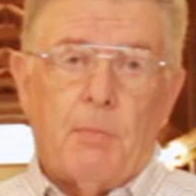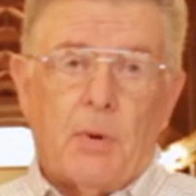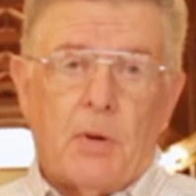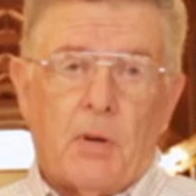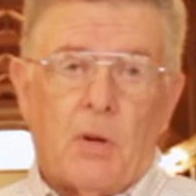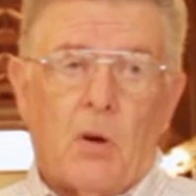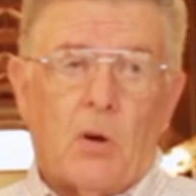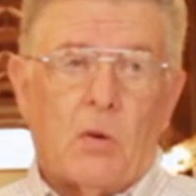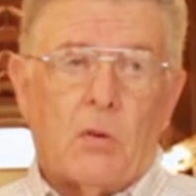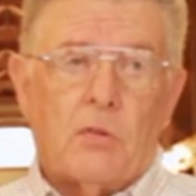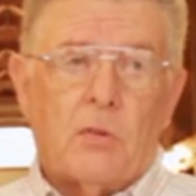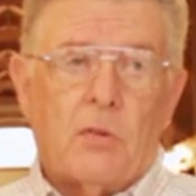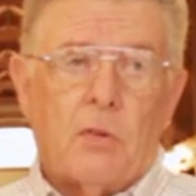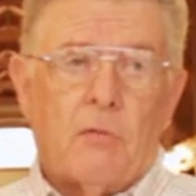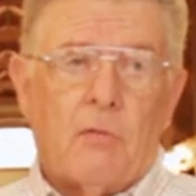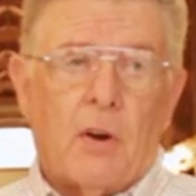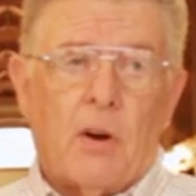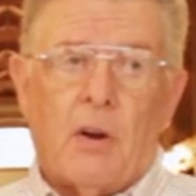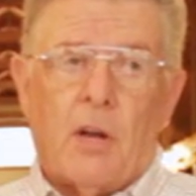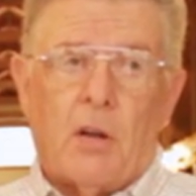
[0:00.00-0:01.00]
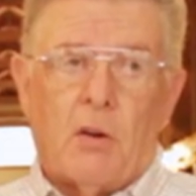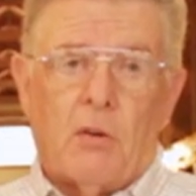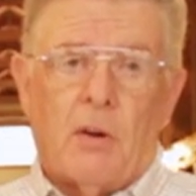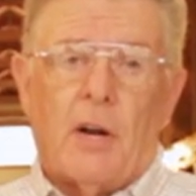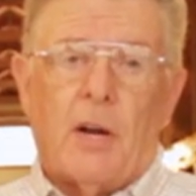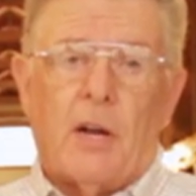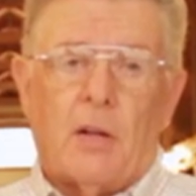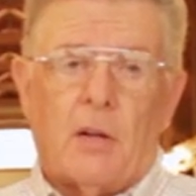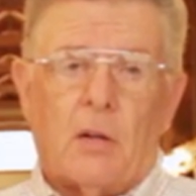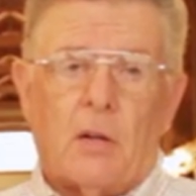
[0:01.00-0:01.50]
and goats. Very
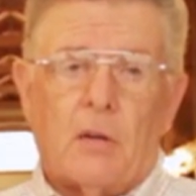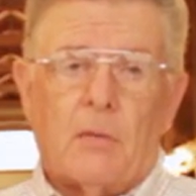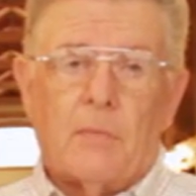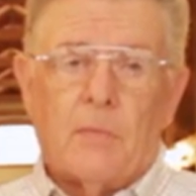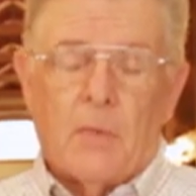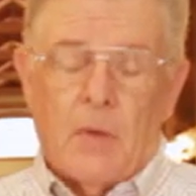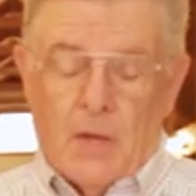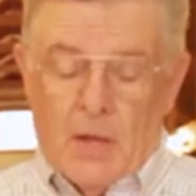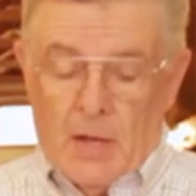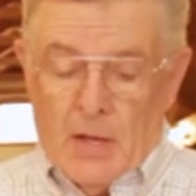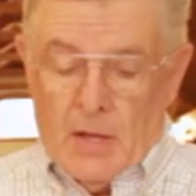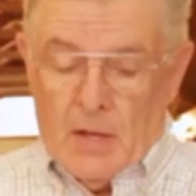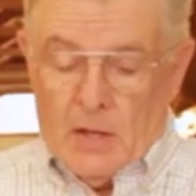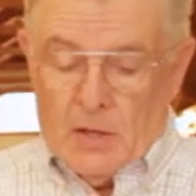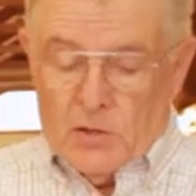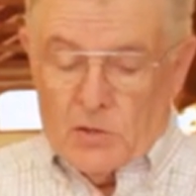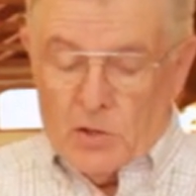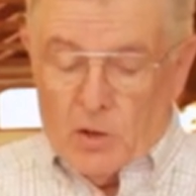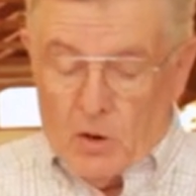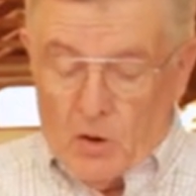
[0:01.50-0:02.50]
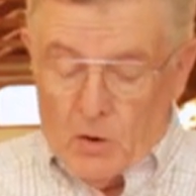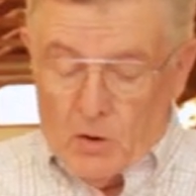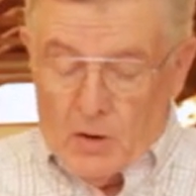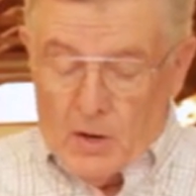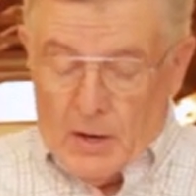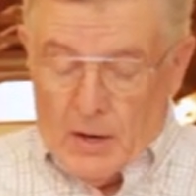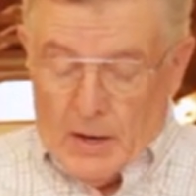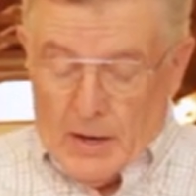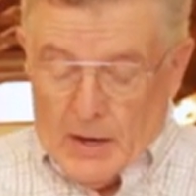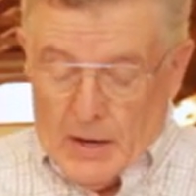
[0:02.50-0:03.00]
critical. So
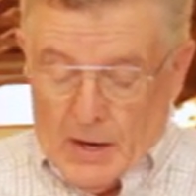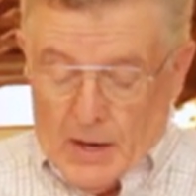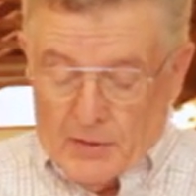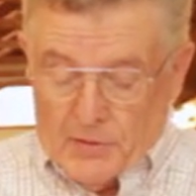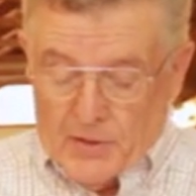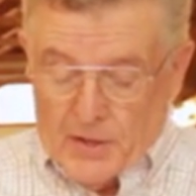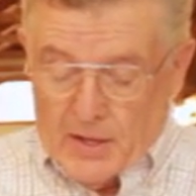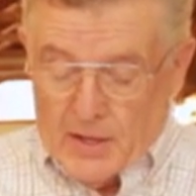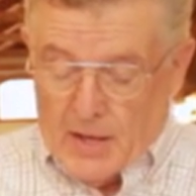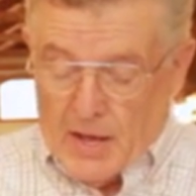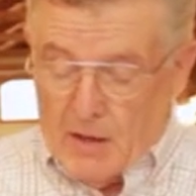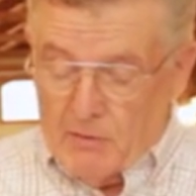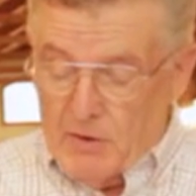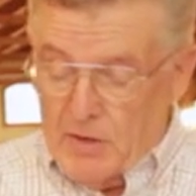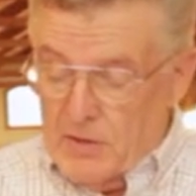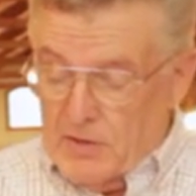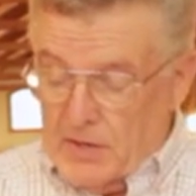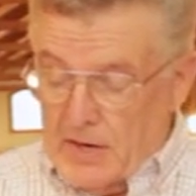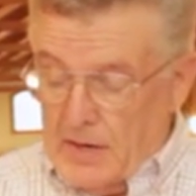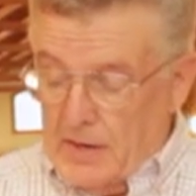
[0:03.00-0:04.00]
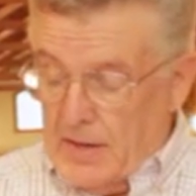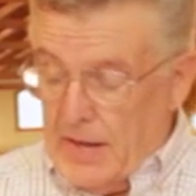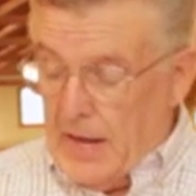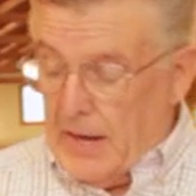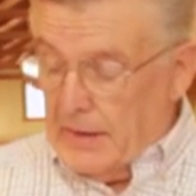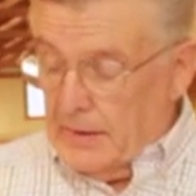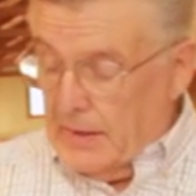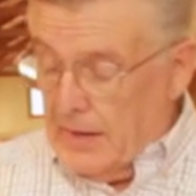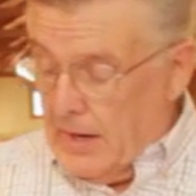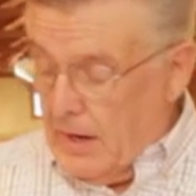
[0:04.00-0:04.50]
I think, having said
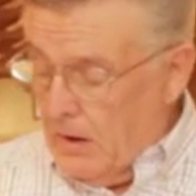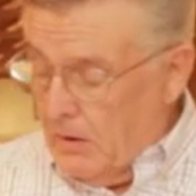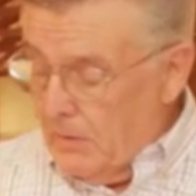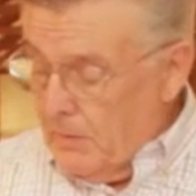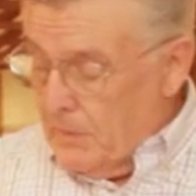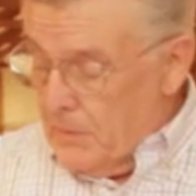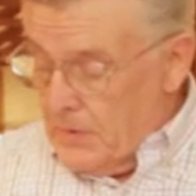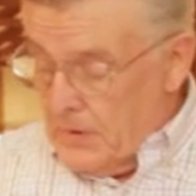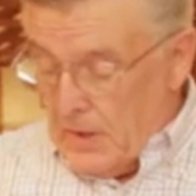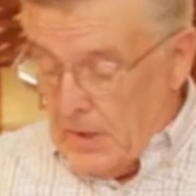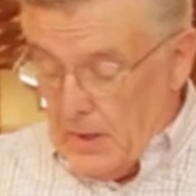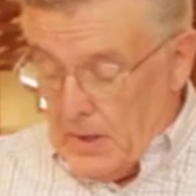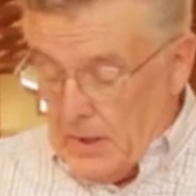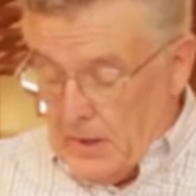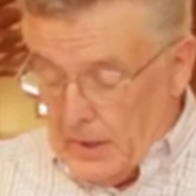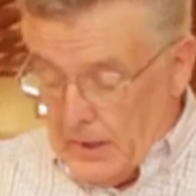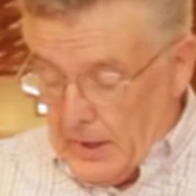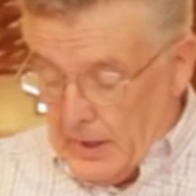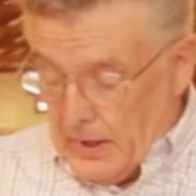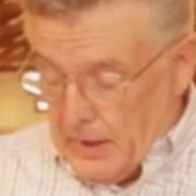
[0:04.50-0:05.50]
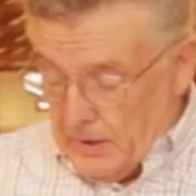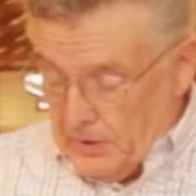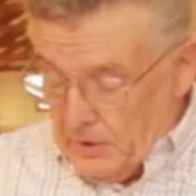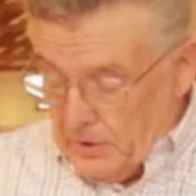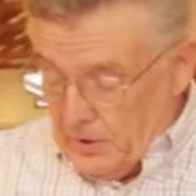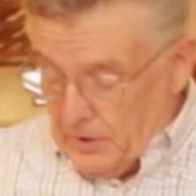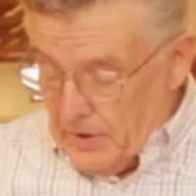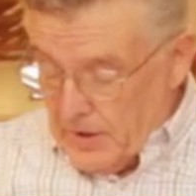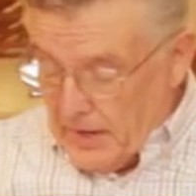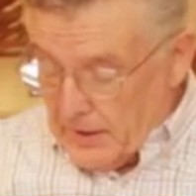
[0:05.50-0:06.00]
that now,
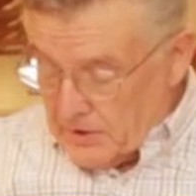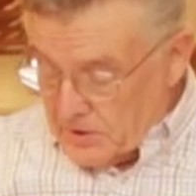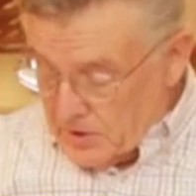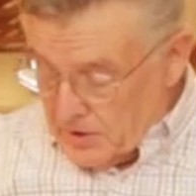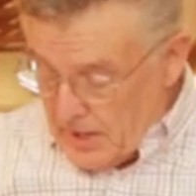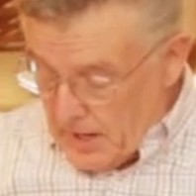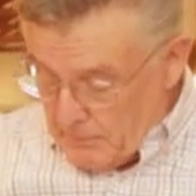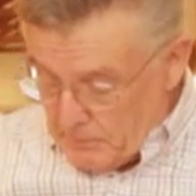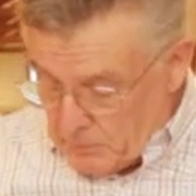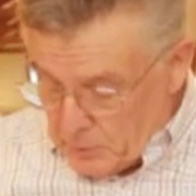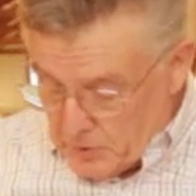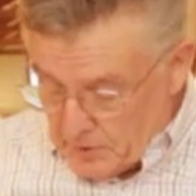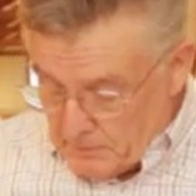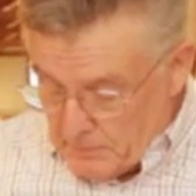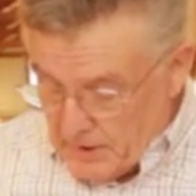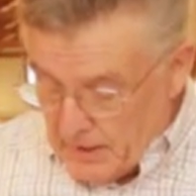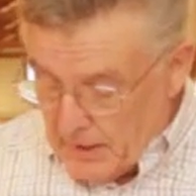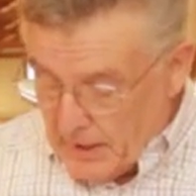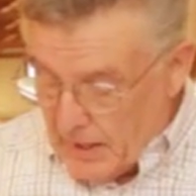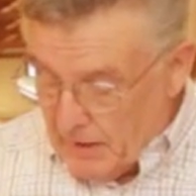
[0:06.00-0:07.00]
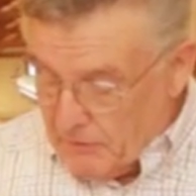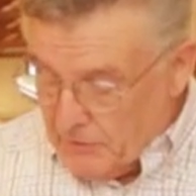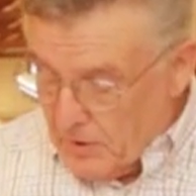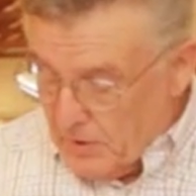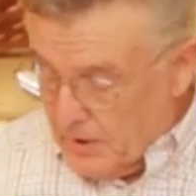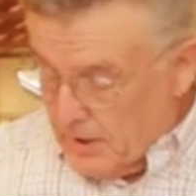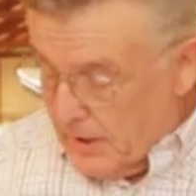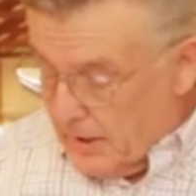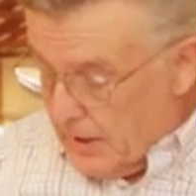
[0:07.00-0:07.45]
your next step would be, after you get